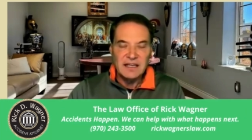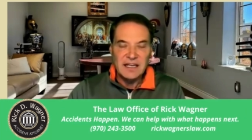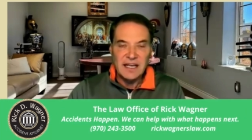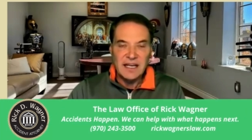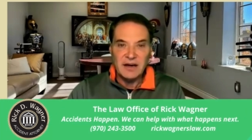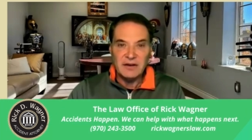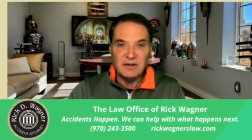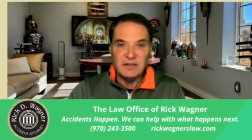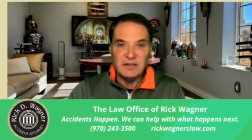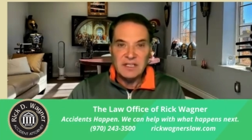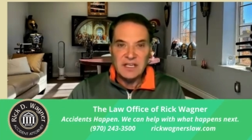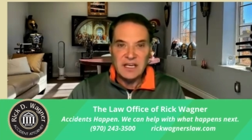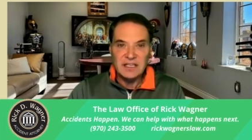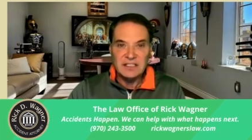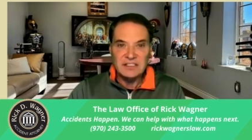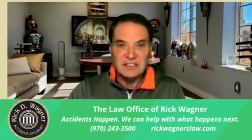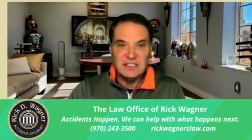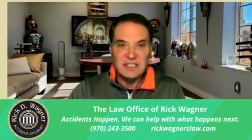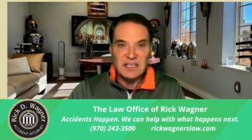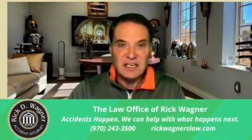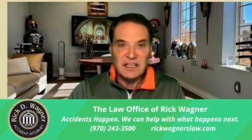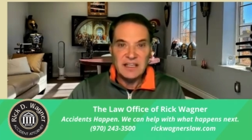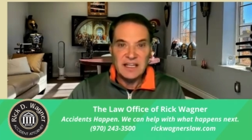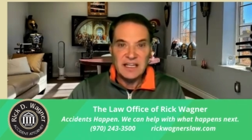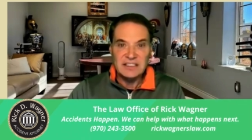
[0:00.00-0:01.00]
Now,
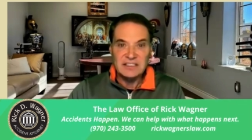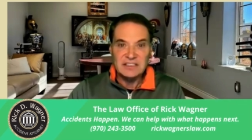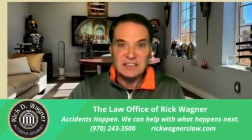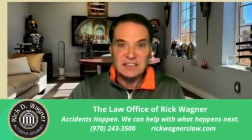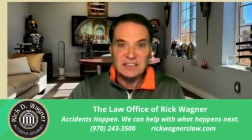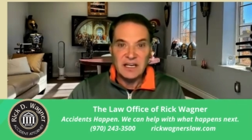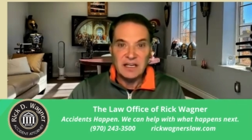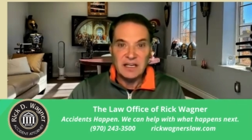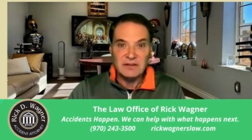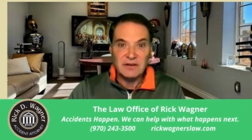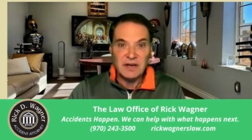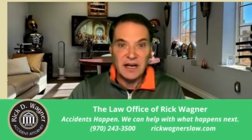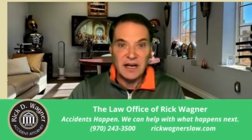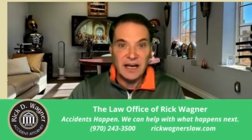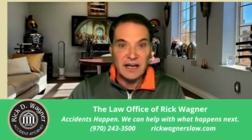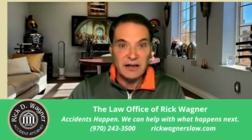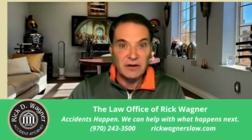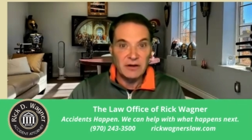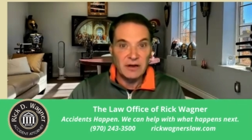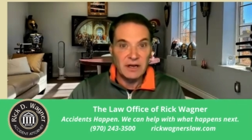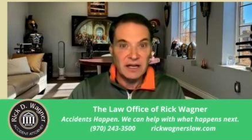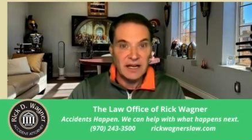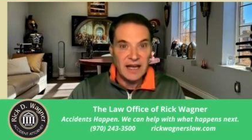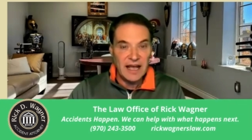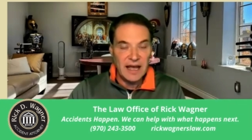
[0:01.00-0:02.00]
THC, that's
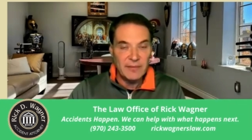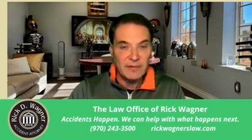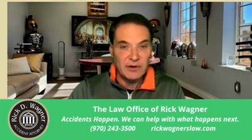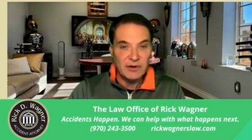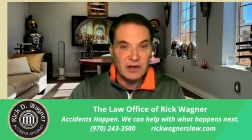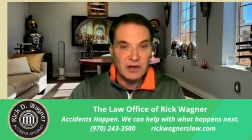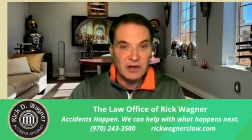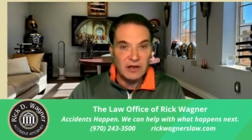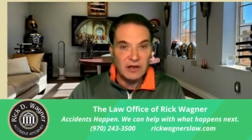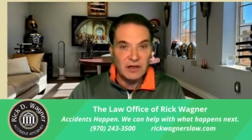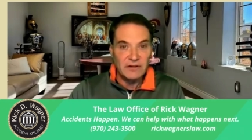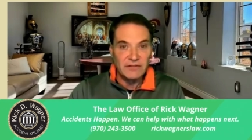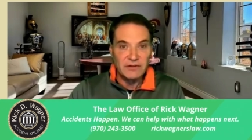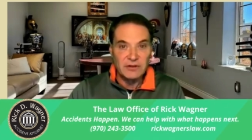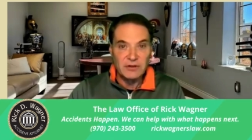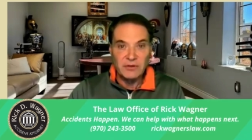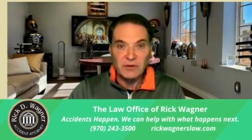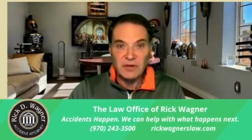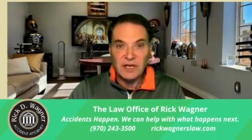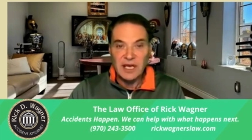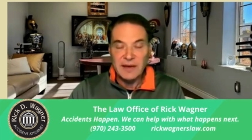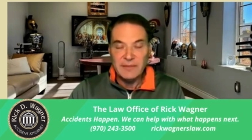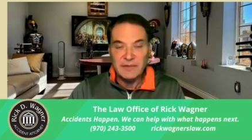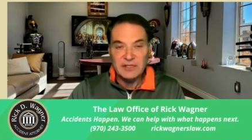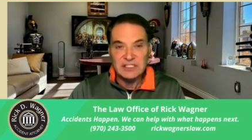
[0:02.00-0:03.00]
tetrahydrocannabinol for
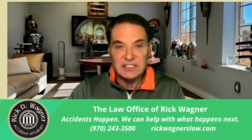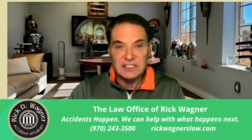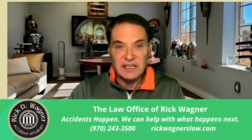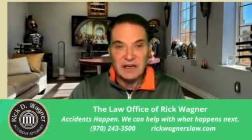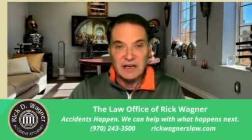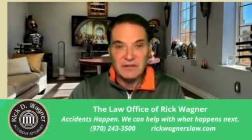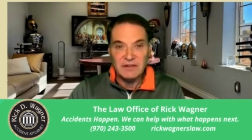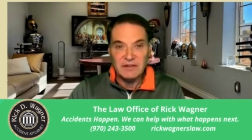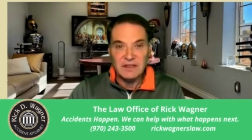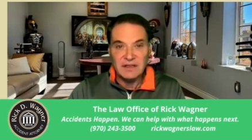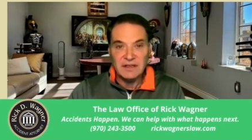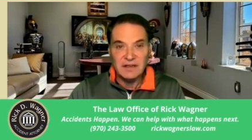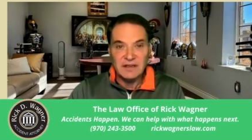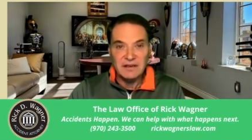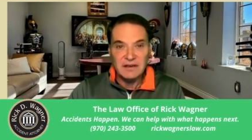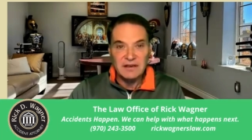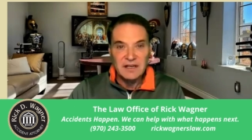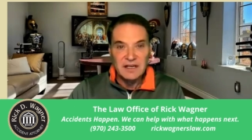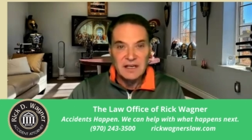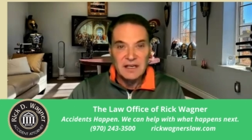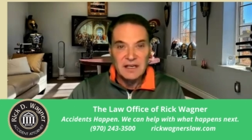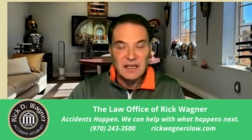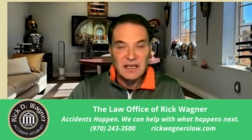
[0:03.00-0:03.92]
you chemists out there,